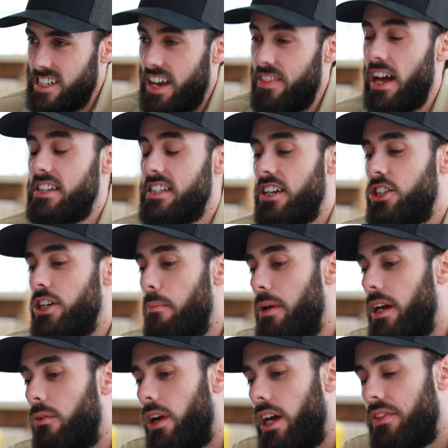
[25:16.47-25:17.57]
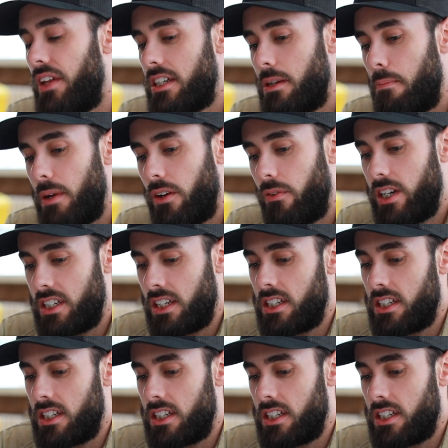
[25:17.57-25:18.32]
and that's actually a big reason,